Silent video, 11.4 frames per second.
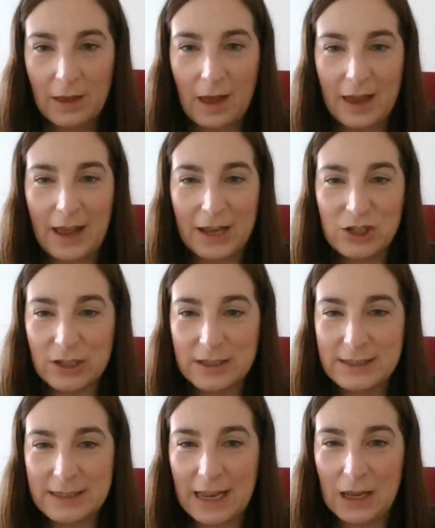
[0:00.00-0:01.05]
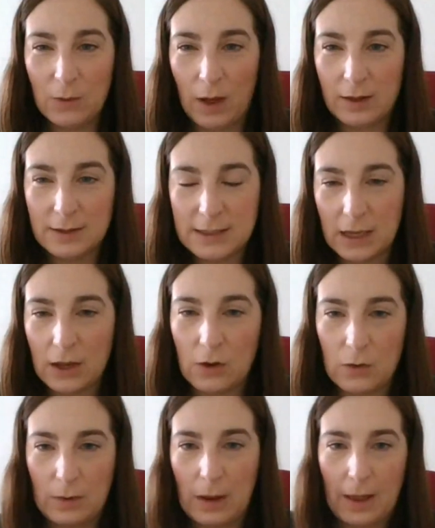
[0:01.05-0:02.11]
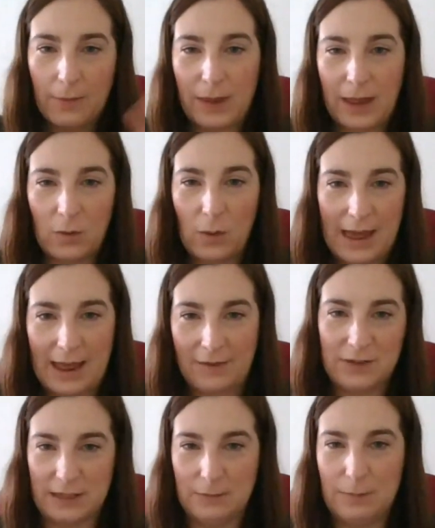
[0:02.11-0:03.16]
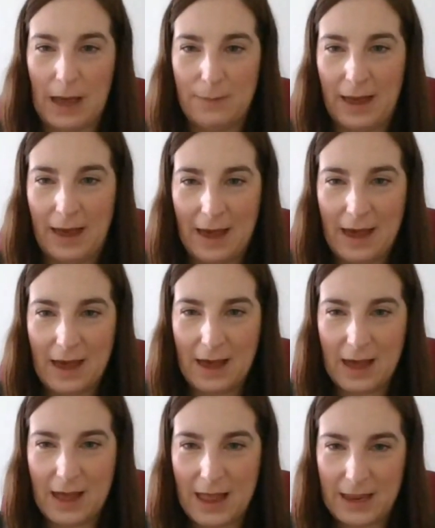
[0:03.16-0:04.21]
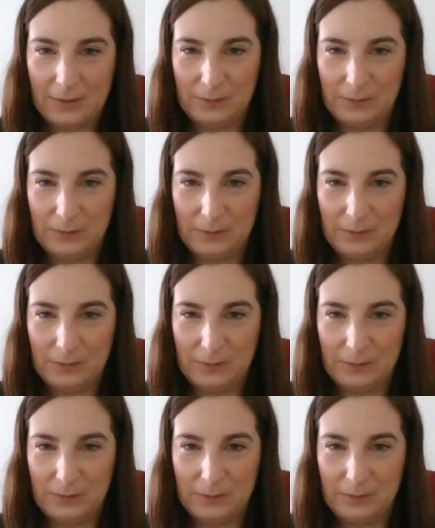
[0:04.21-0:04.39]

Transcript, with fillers: And I shall see you all soon. Big wave. Bye-bye.